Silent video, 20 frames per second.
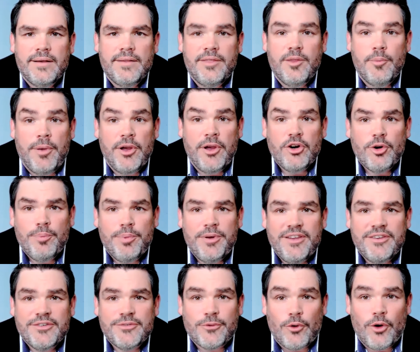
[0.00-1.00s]
The bigger
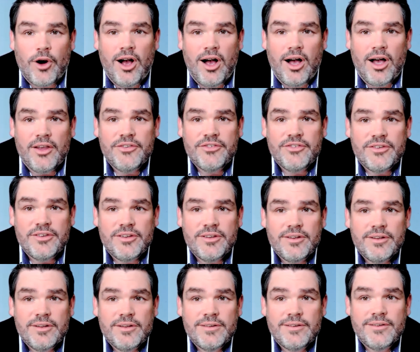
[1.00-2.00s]
piece for us
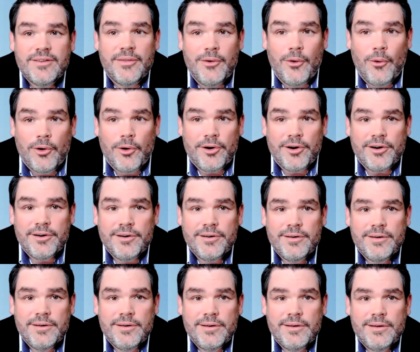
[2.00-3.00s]
to the order:
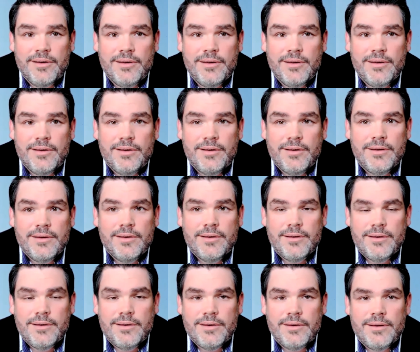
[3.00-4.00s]

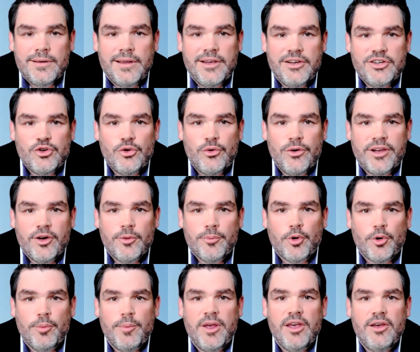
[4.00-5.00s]
issuing a
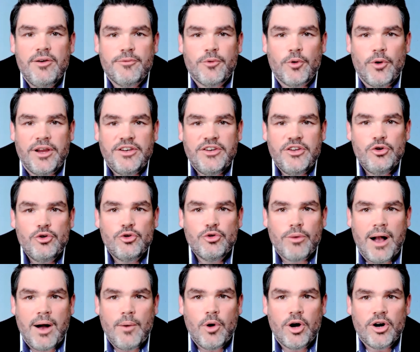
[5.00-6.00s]
permit for a new
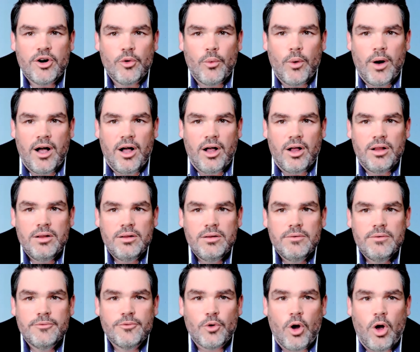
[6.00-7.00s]
groundwater well
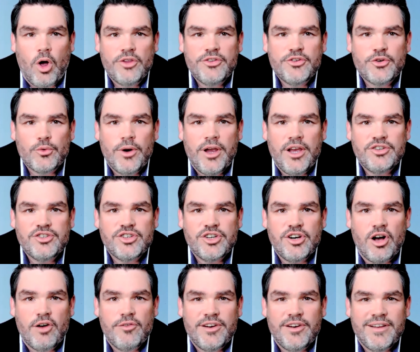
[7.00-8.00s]
for
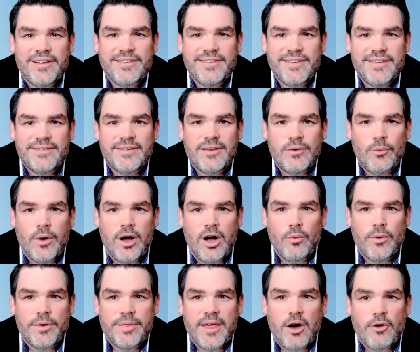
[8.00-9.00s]
alteration of an existing
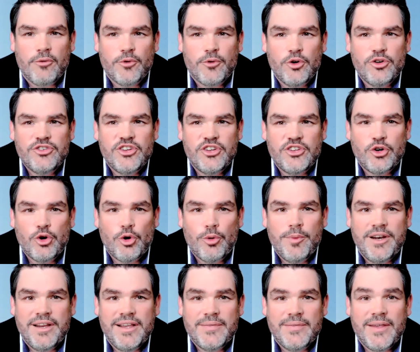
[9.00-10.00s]
well without first
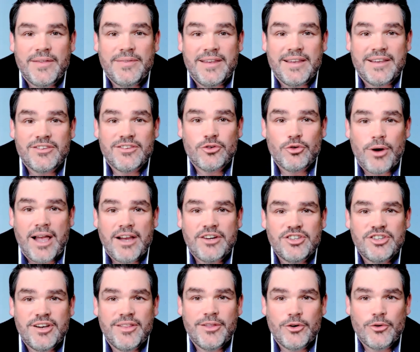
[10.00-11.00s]
determining that the
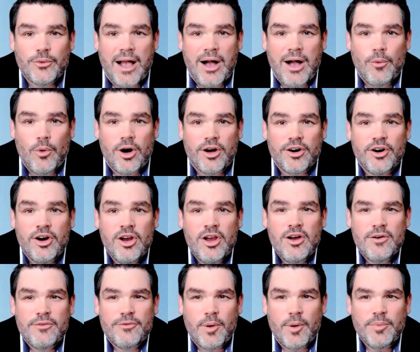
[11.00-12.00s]
extraction of the groundwater
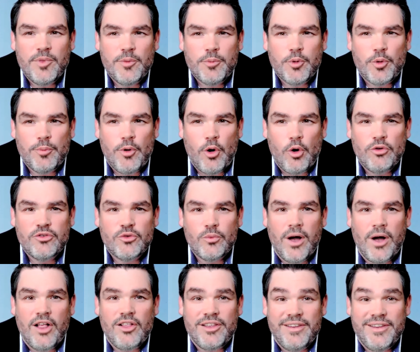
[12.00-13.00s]
from the proposed
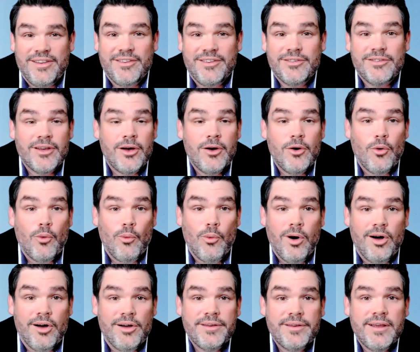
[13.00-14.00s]
well is,
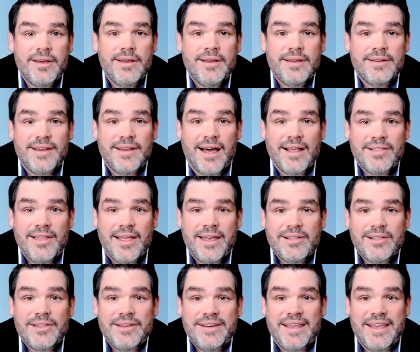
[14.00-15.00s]
one, not
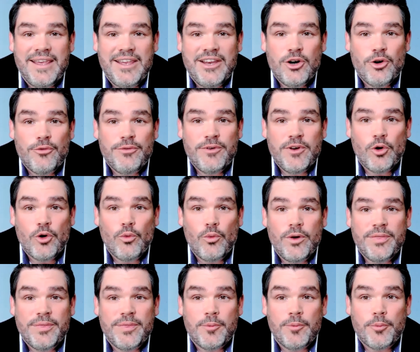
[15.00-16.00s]
likely to interfere
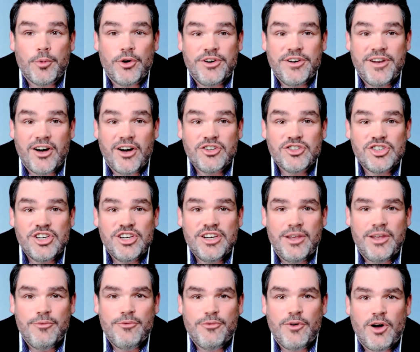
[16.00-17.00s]
with the production
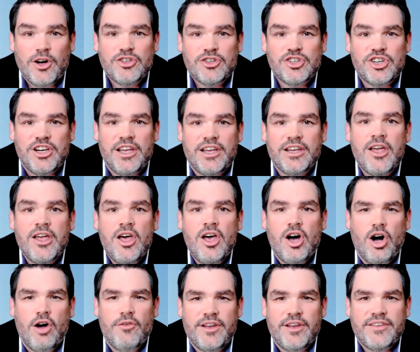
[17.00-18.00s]
and functioning
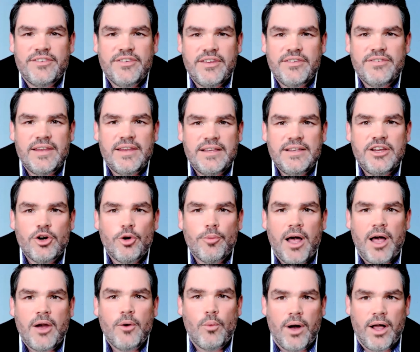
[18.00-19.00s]
of existing
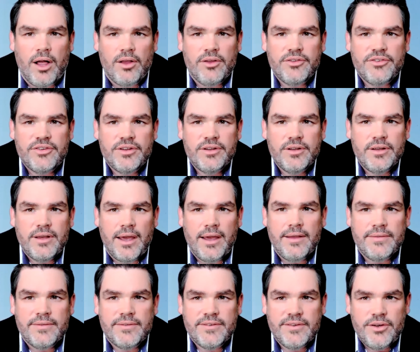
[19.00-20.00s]
nearby wells,
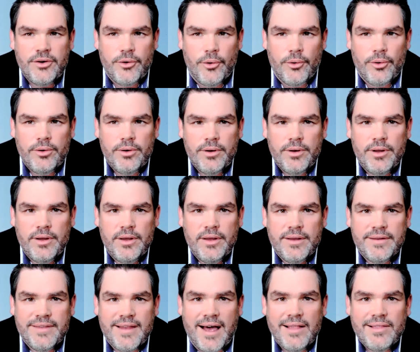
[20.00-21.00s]
and two,
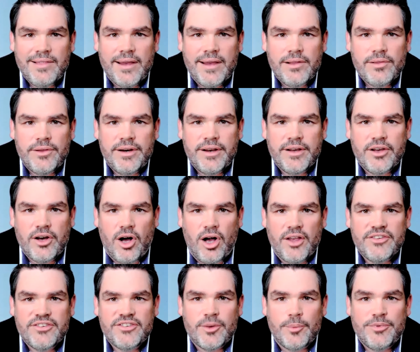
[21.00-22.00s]
not likely to
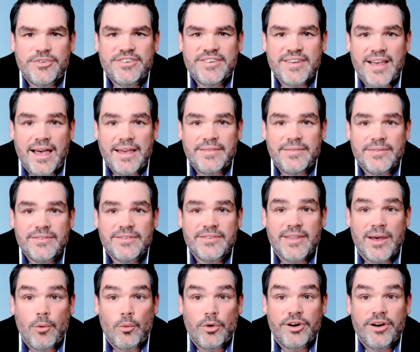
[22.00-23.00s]
cause subsidence
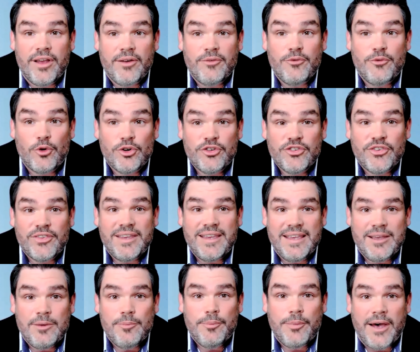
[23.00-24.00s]
that would
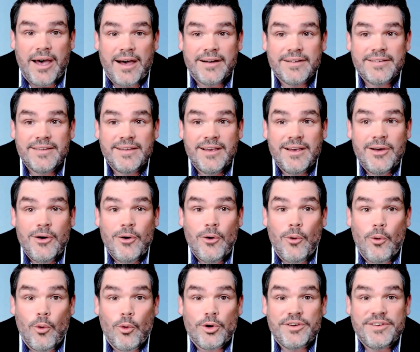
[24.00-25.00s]
adversely impact
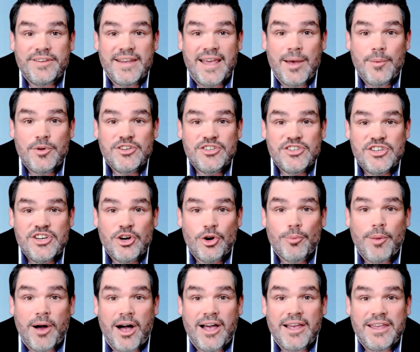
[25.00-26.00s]
or damage
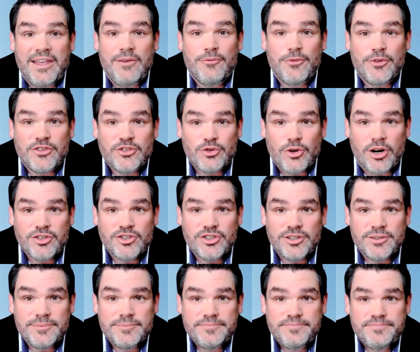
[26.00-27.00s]
nearby
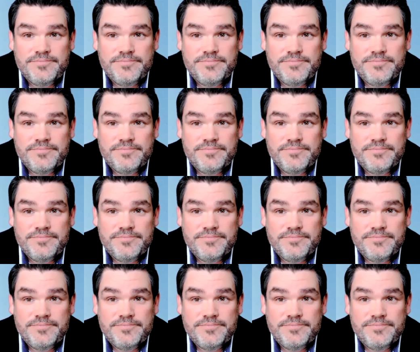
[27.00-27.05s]
infrastructure.